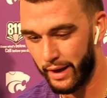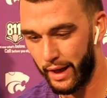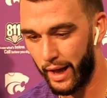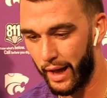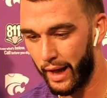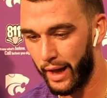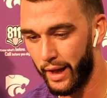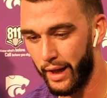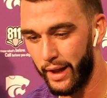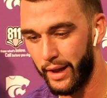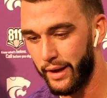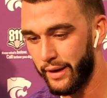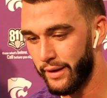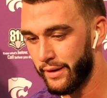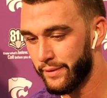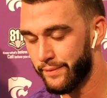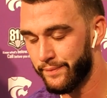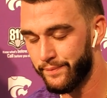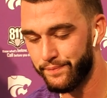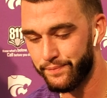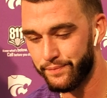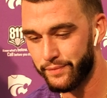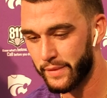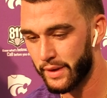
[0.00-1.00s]
I
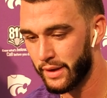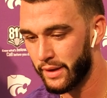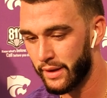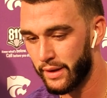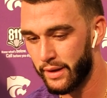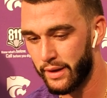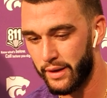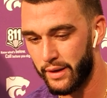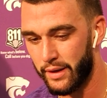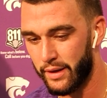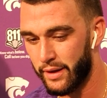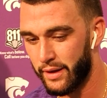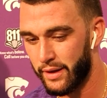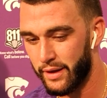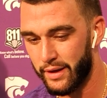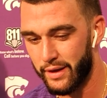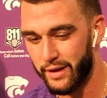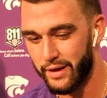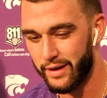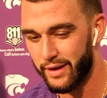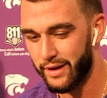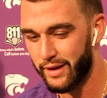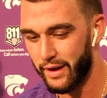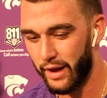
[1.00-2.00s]

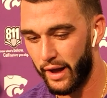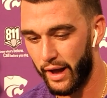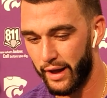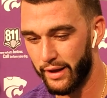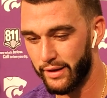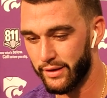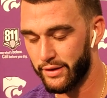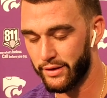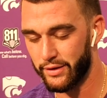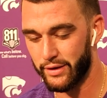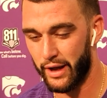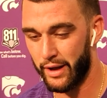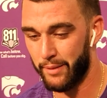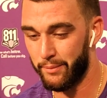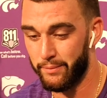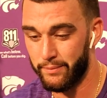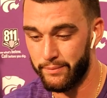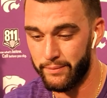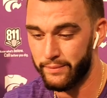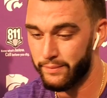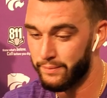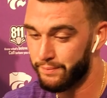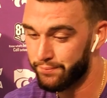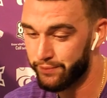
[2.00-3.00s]
I
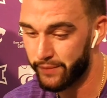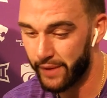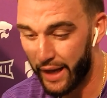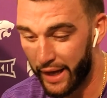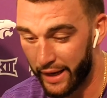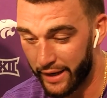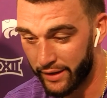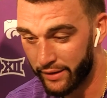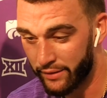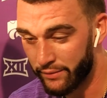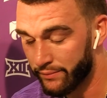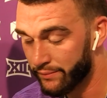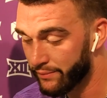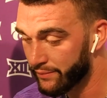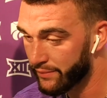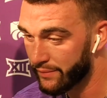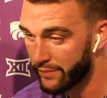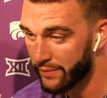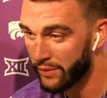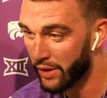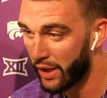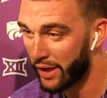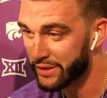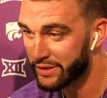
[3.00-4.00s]
I'm I
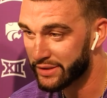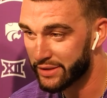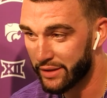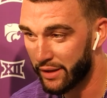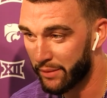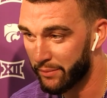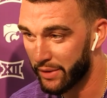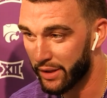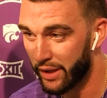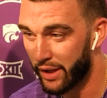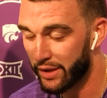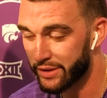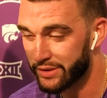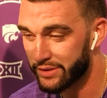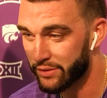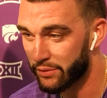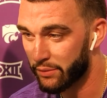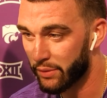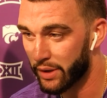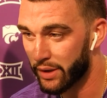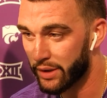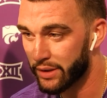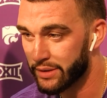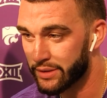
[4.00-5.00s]
didn't lost I'm a lost for
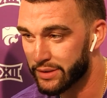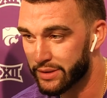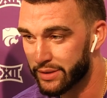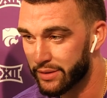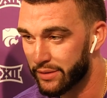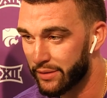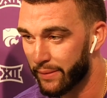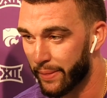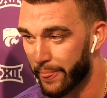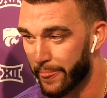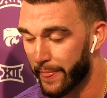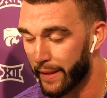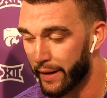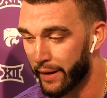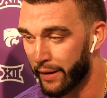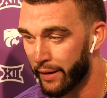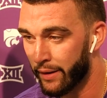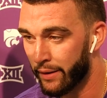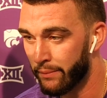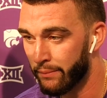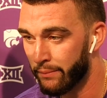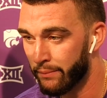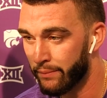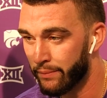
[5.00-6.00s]
words.
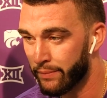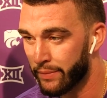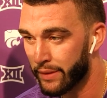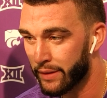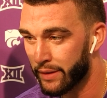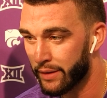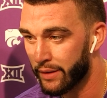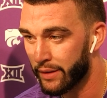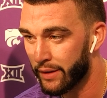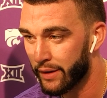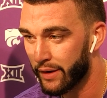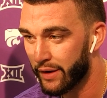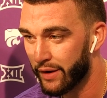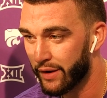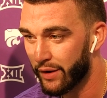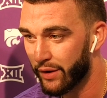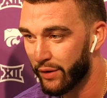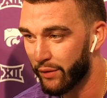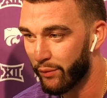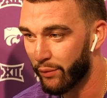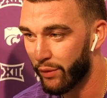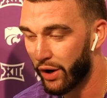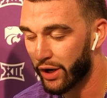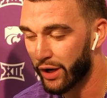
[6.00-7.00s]
Um,
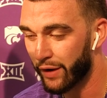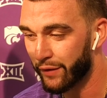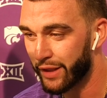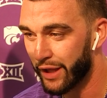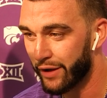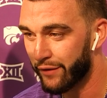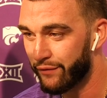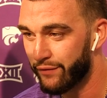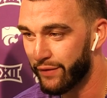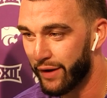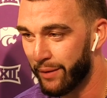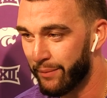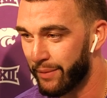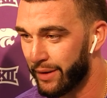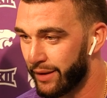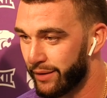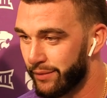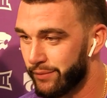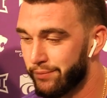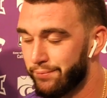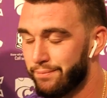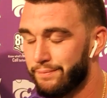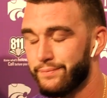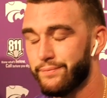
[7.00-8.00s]
walking out that I
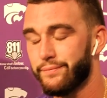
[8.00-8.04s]
mean,